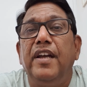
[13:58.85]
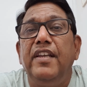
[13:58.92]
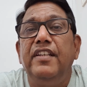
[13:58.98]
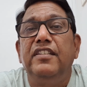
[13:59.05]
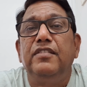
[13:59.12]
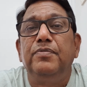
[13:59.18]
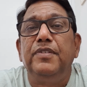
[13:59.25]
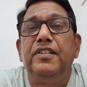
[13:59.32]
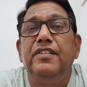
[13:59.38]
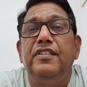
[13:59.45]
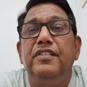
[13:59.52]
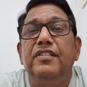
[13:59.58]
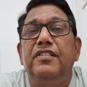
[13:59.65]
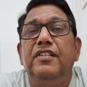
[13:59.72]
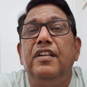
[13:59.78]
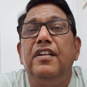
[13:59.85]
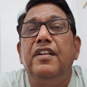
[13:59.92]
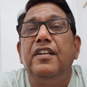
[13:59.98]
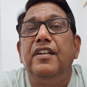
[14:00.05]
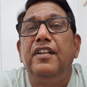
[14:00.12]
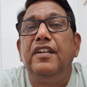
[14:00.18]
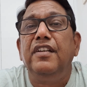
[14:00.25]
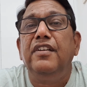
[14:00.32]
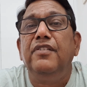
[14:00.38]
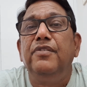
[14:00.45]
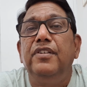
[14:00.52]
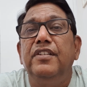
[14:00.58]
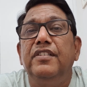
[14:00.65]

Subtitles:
experience, that never